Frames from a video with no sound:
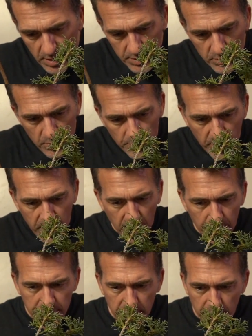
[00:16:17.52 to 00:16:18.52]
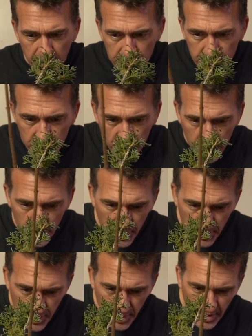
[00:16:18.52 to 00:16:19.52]
So we'll break up some of this
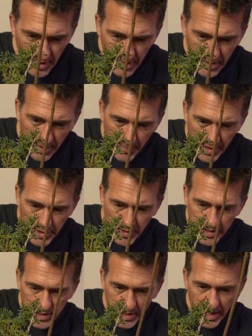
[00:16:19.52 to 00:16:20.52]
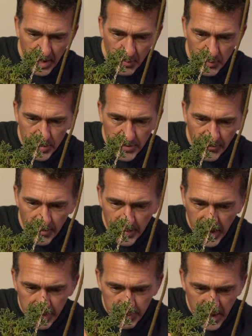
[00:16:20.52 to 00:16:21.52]
soil. I bet you this is a lot of roots from
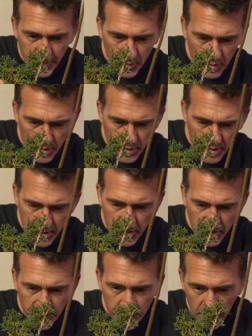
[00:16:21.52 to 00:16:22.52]
that maple creeping